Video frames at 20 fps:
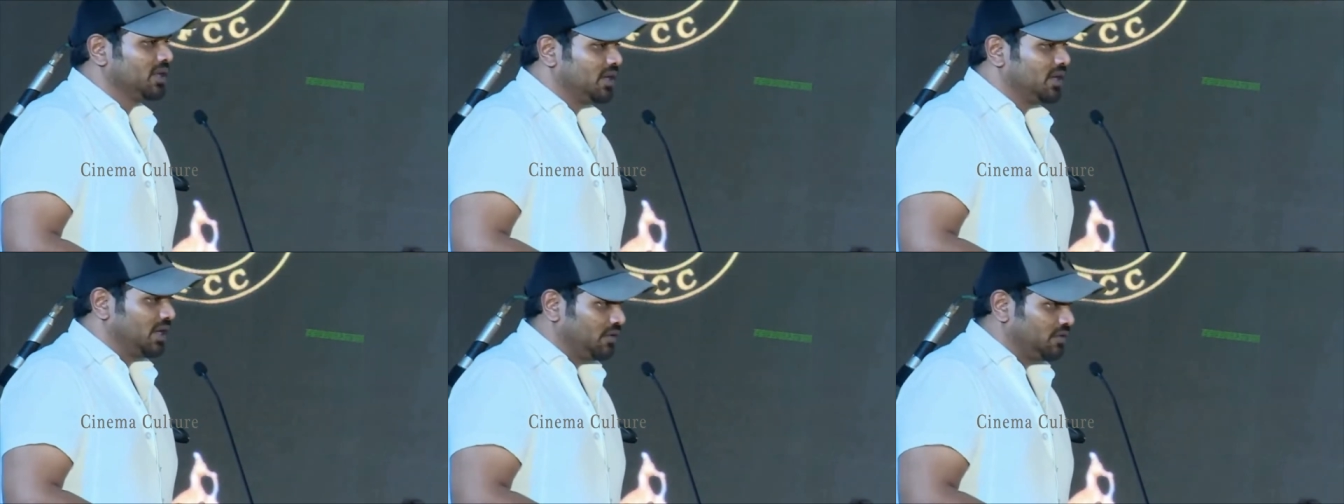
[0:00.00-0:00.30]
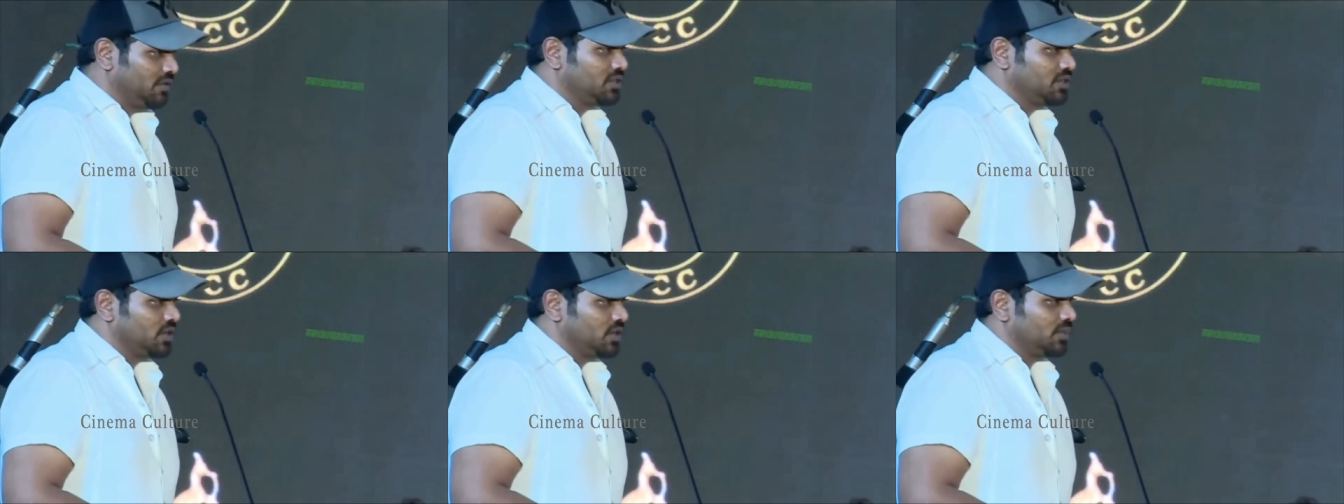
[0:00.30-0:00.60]
Love
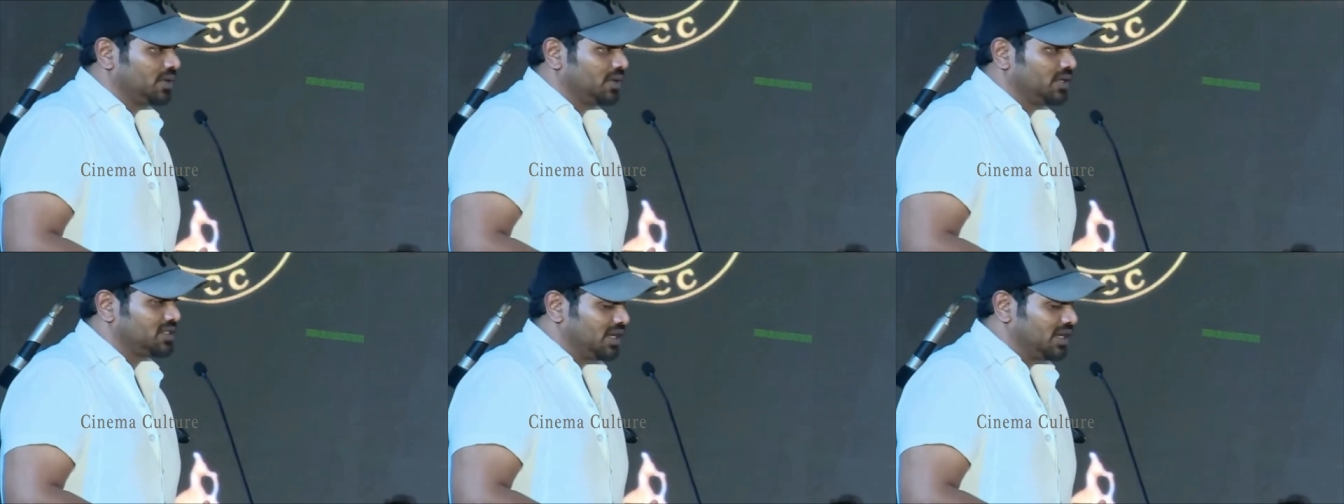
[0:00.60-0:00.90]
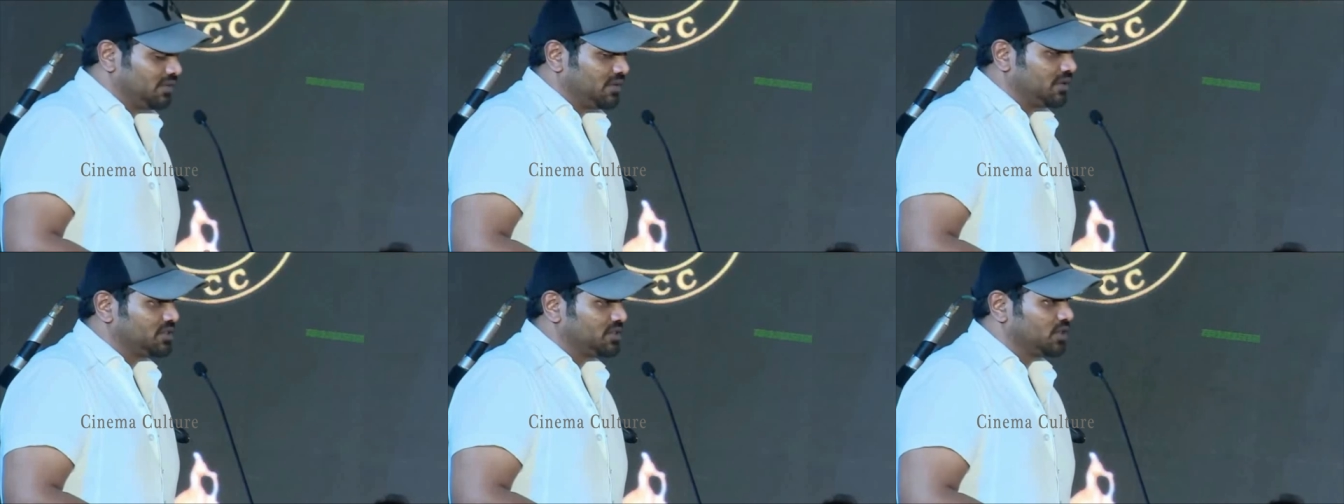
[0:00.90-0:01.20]
you so much,
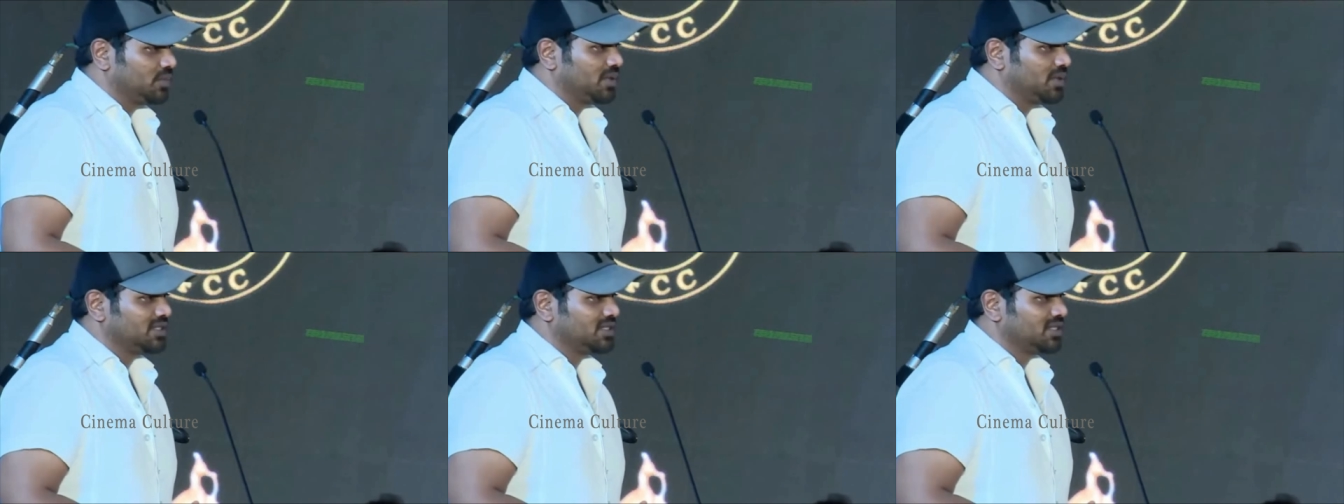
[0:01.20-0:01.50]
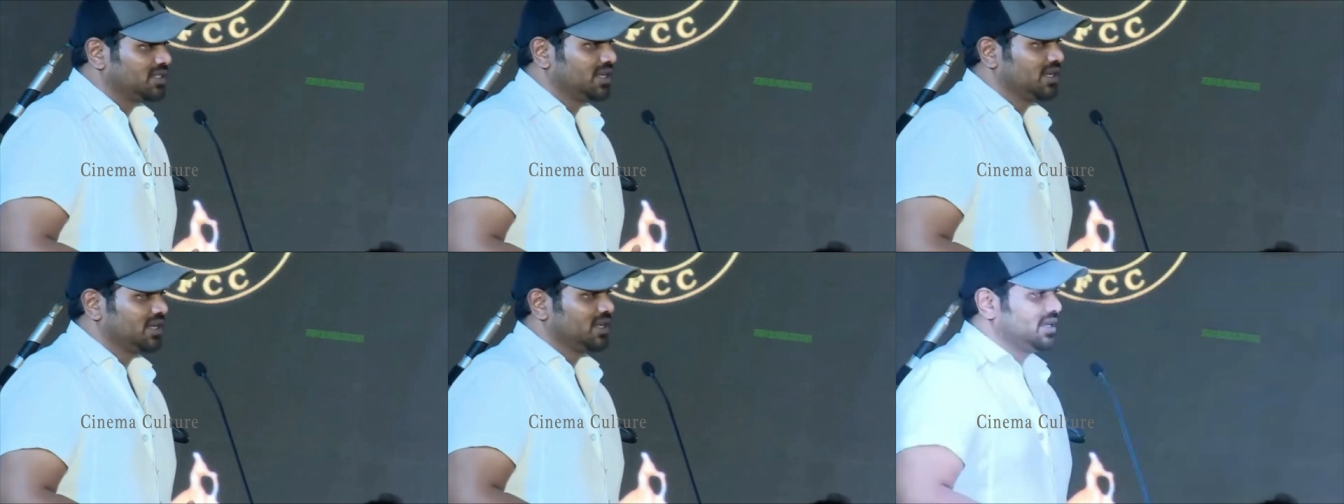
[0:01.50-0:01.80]
love you so
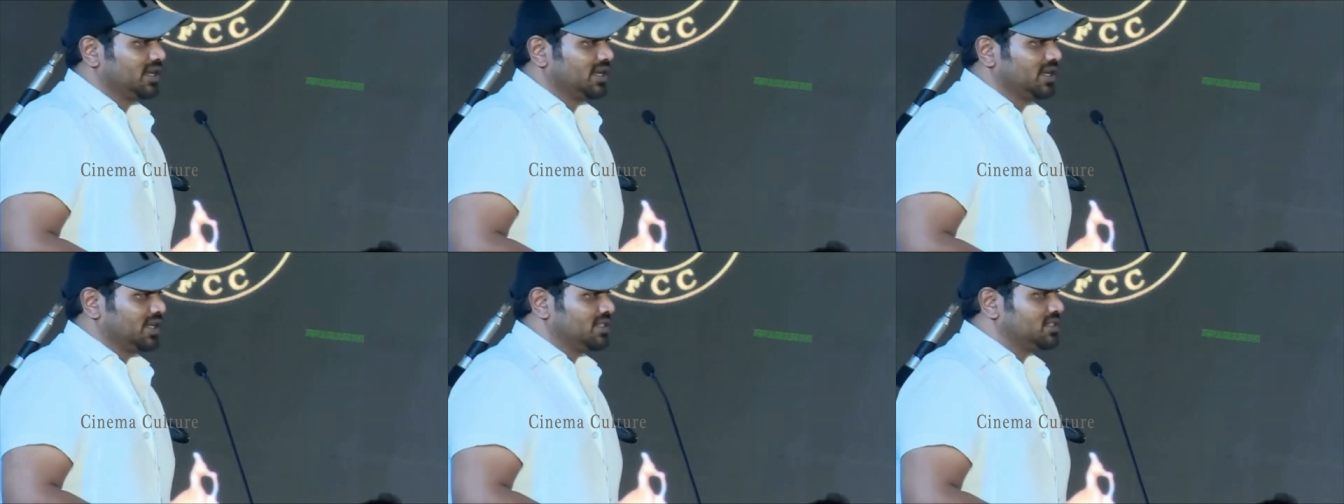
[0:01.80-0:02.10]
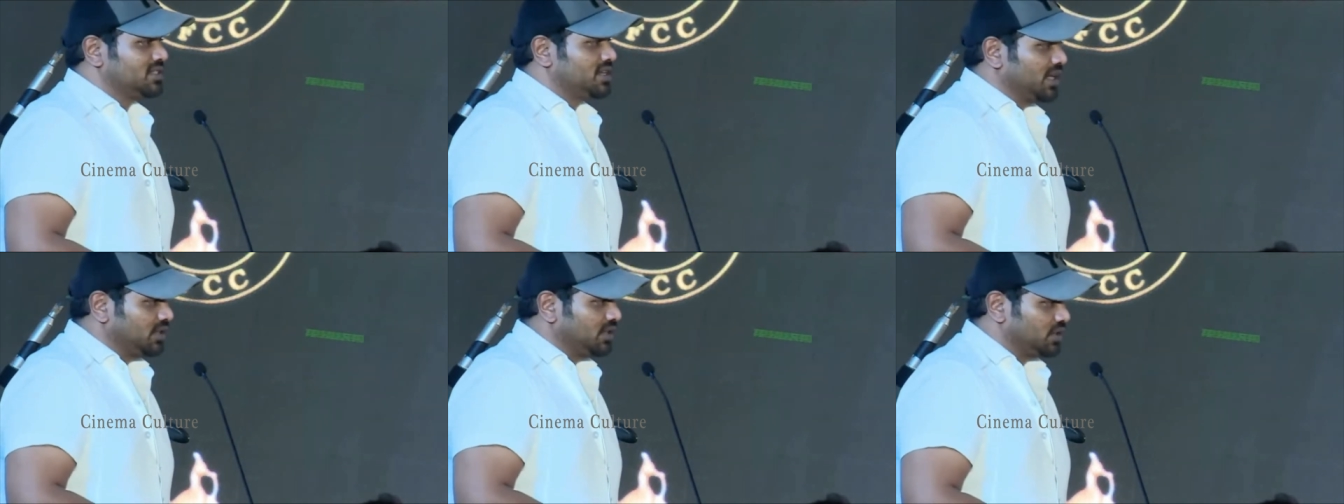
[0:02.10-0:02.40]
much.
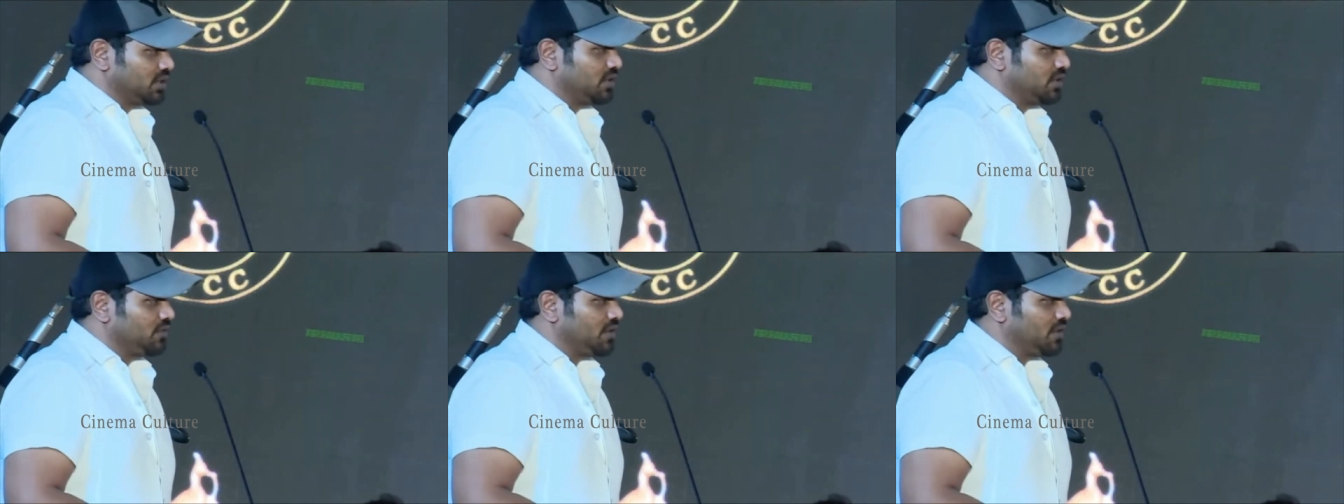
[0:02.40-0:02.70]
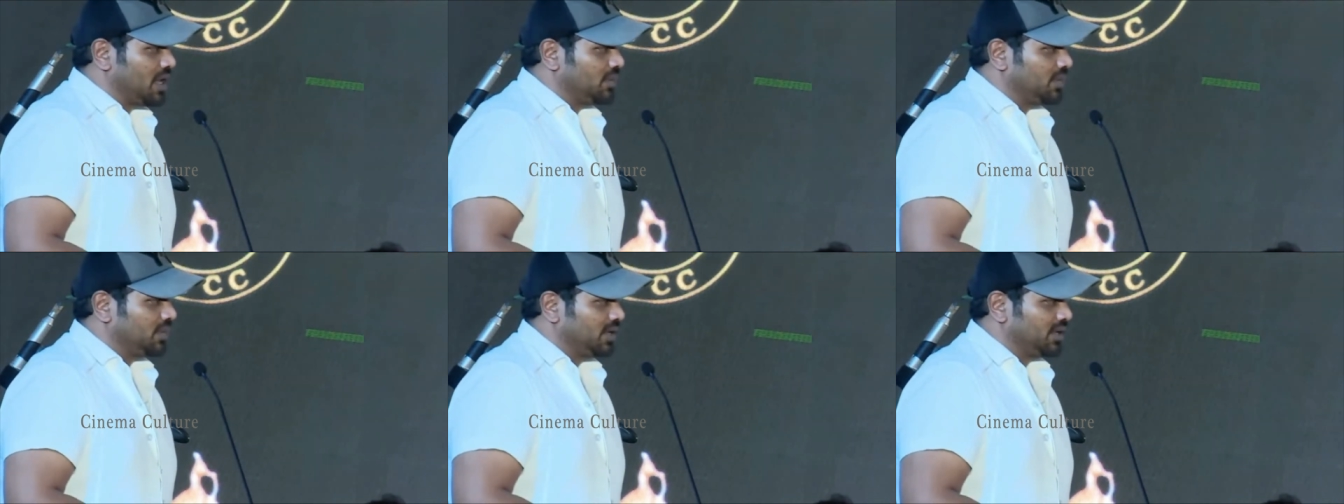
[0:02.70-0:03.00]
And strength to
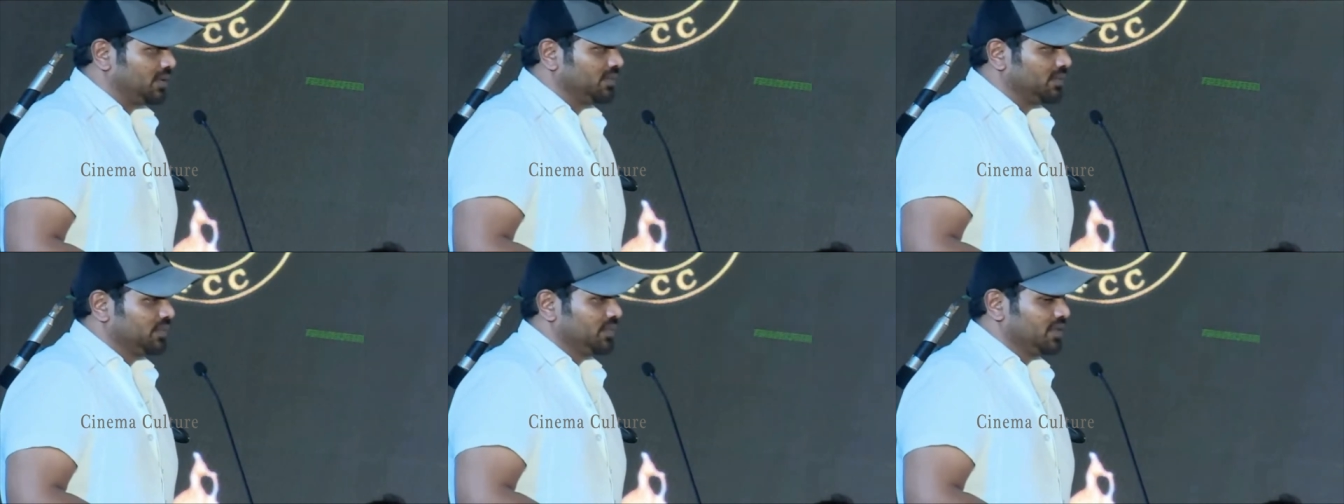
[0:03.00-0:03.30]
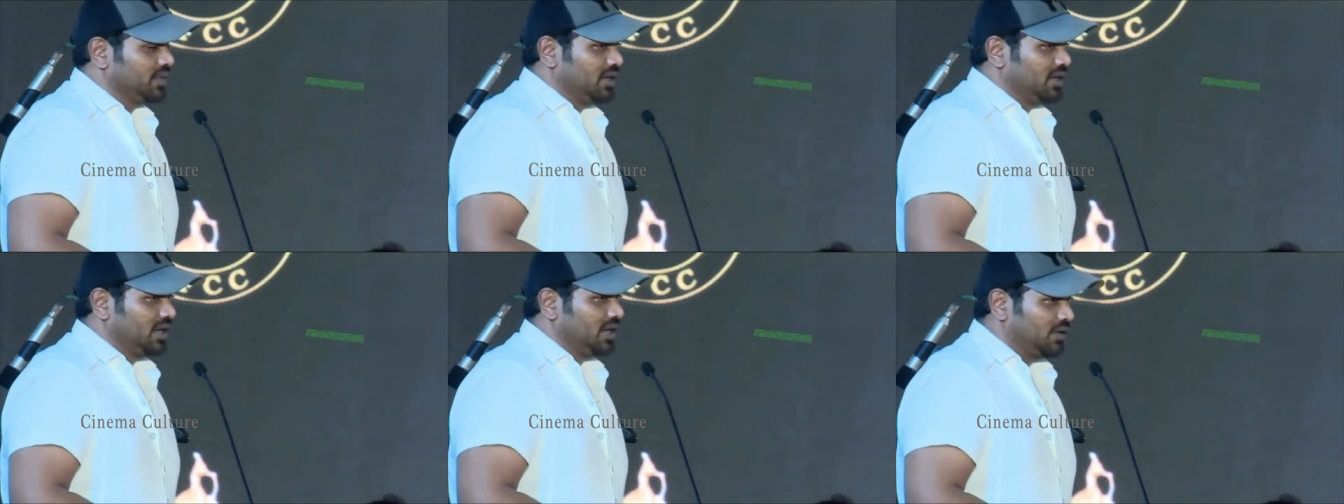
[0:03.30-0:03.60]
the family.
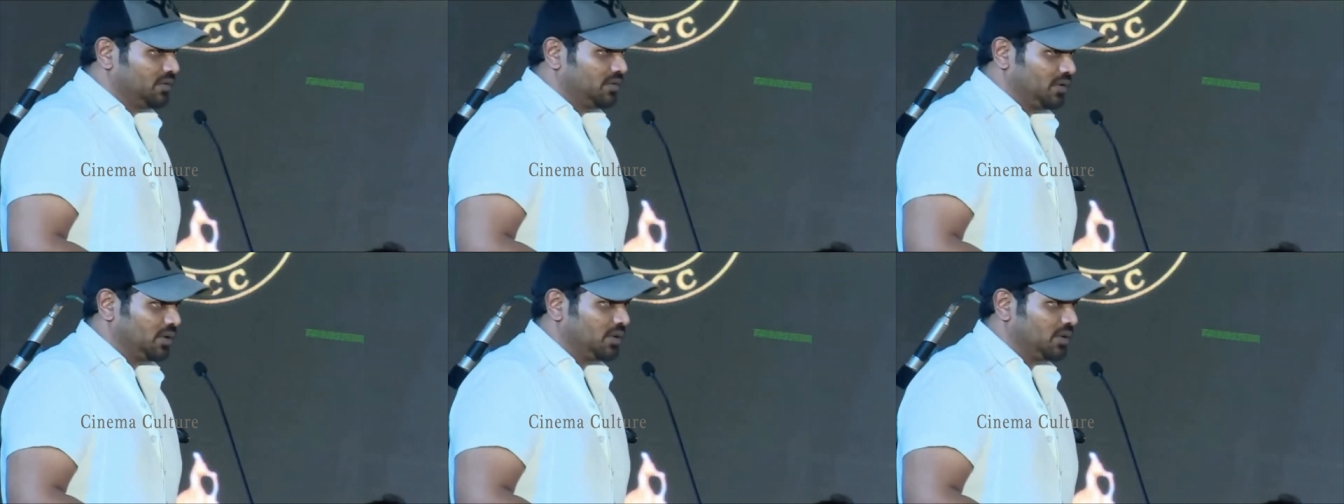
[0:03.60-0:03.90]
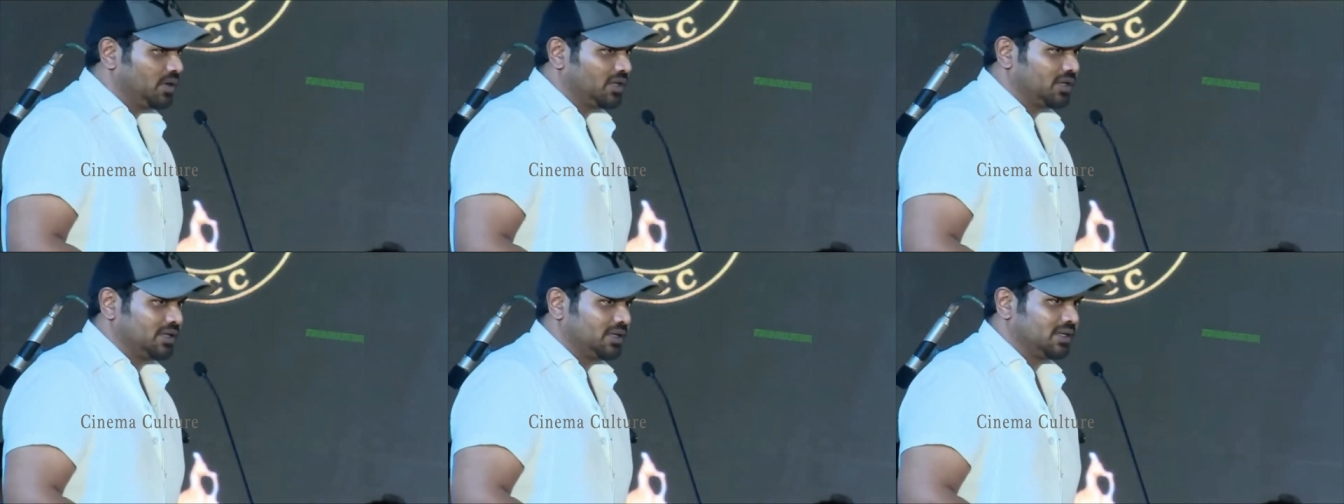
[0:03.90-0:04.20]
Love
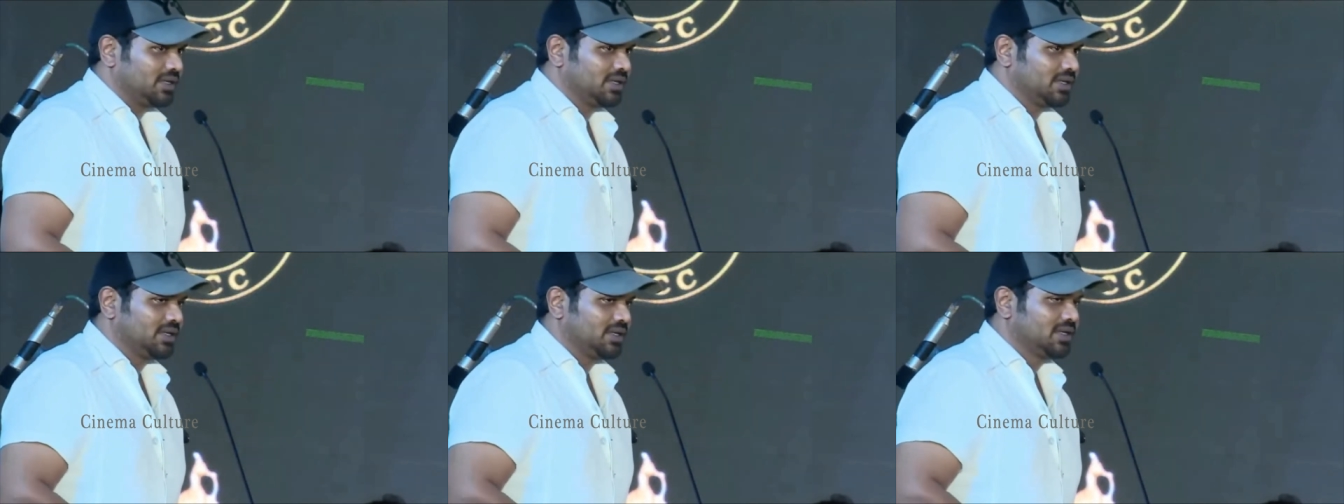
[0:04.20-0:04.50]
you all.